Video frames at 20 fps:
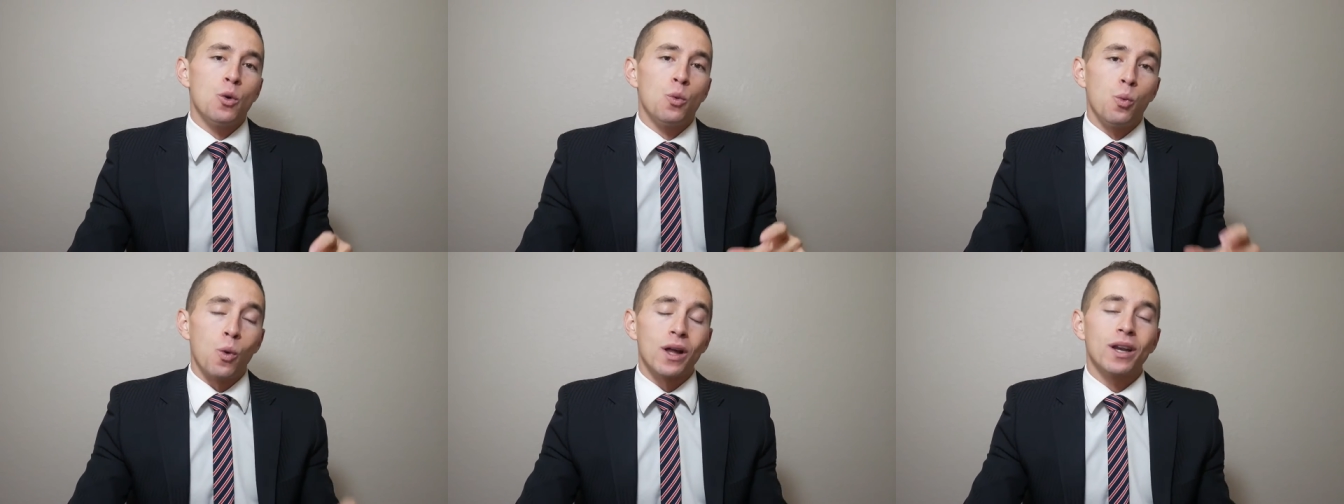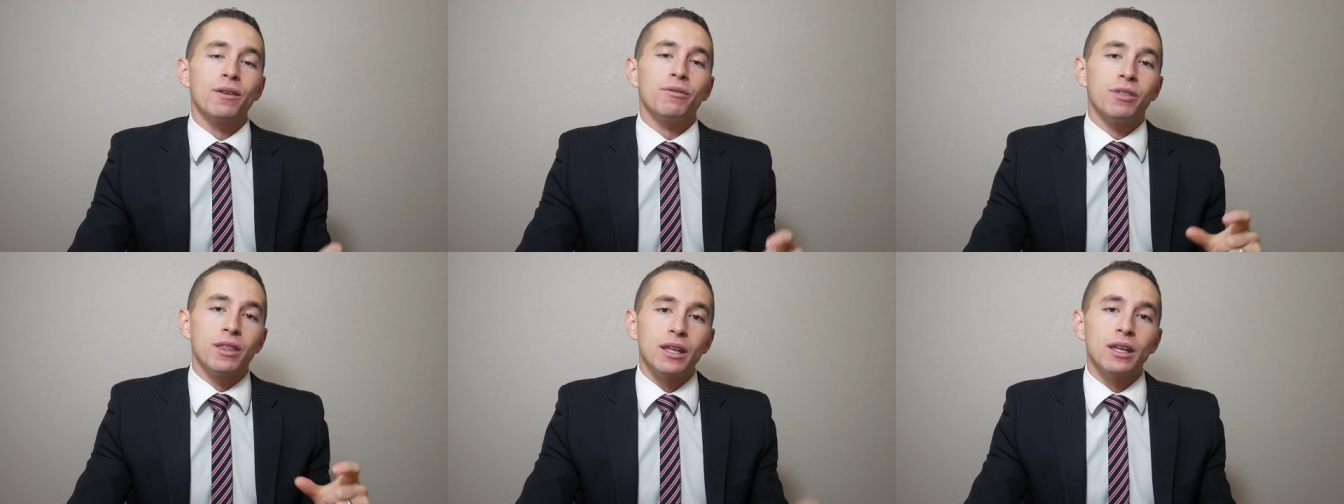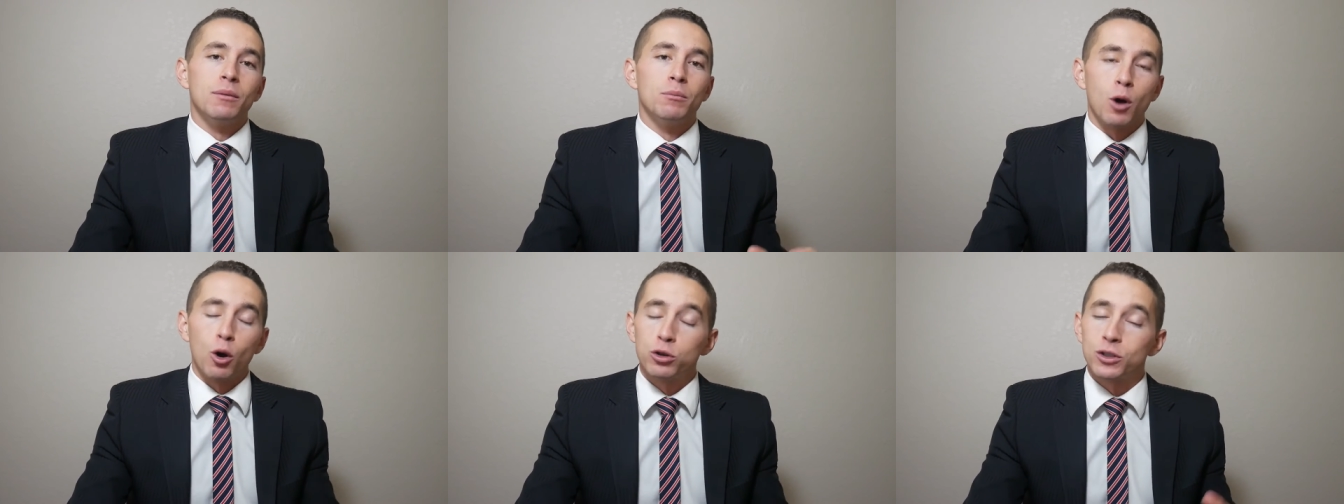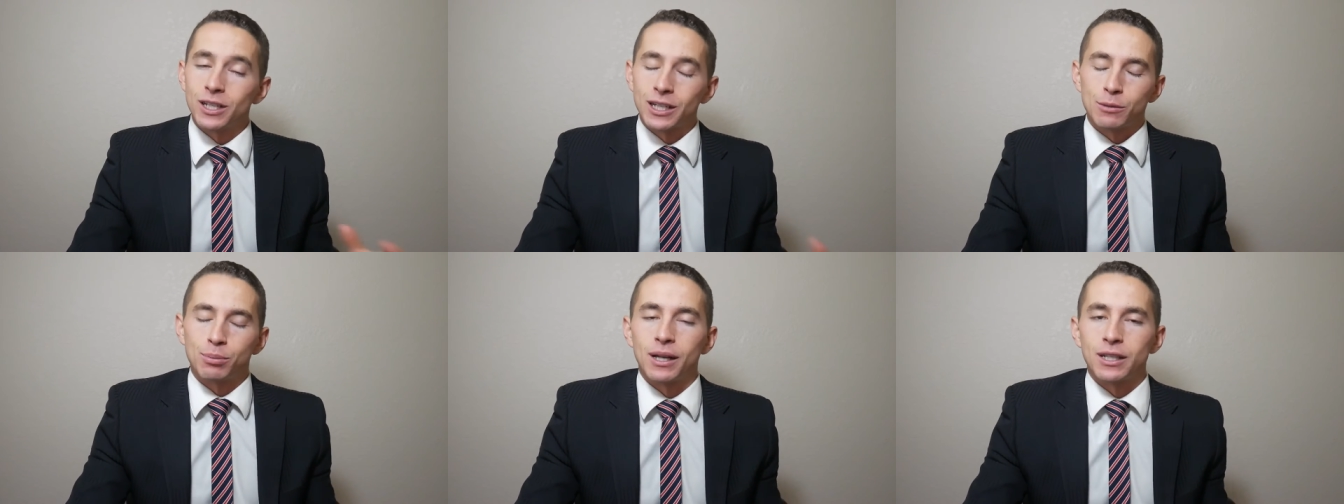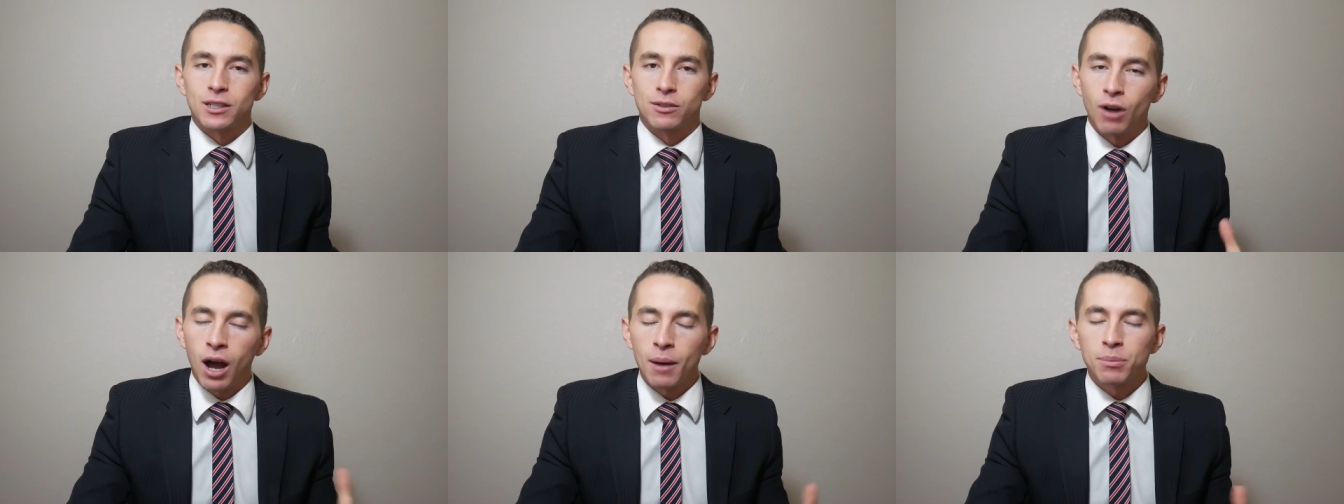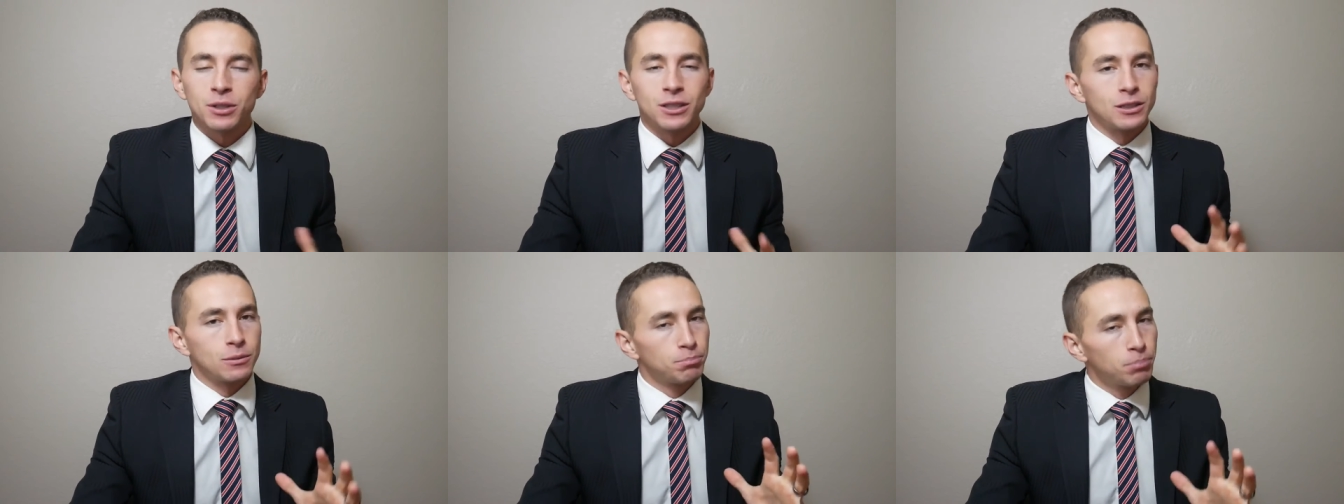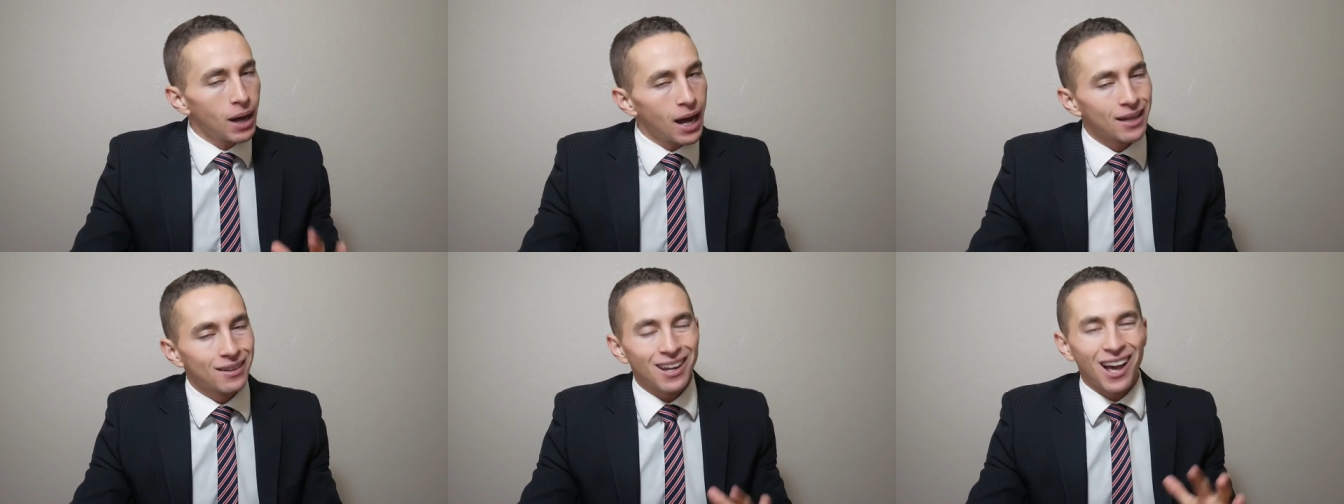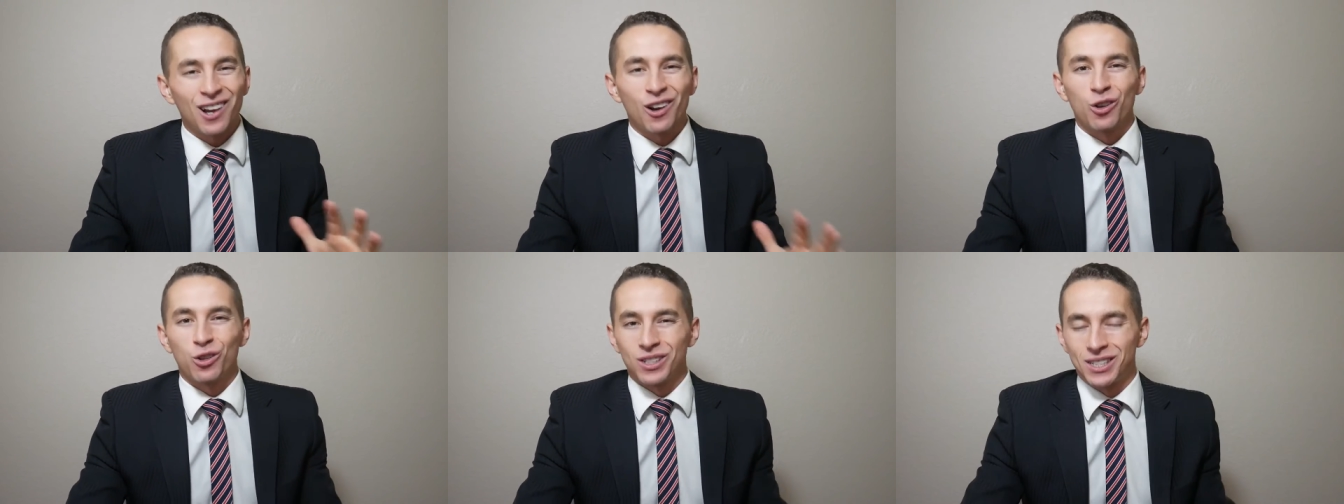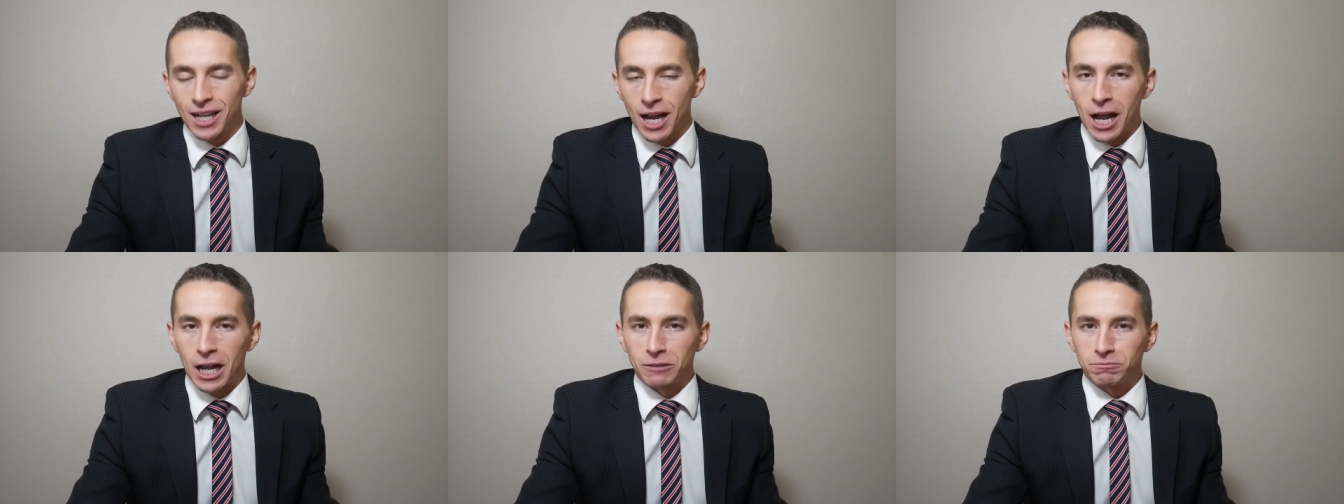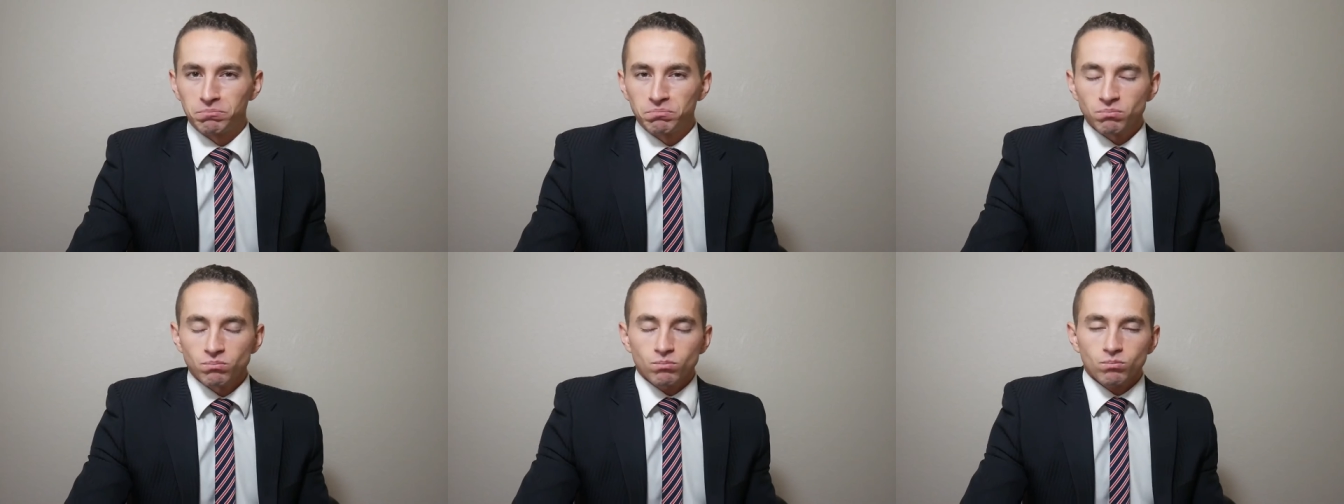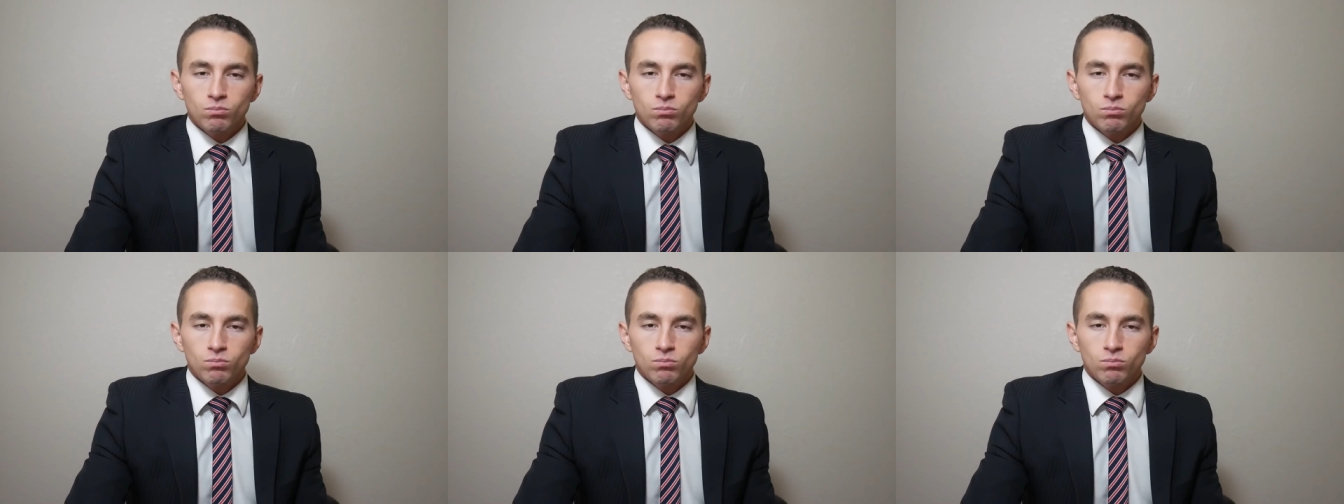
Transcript: one of the most expensive options, but not all the time.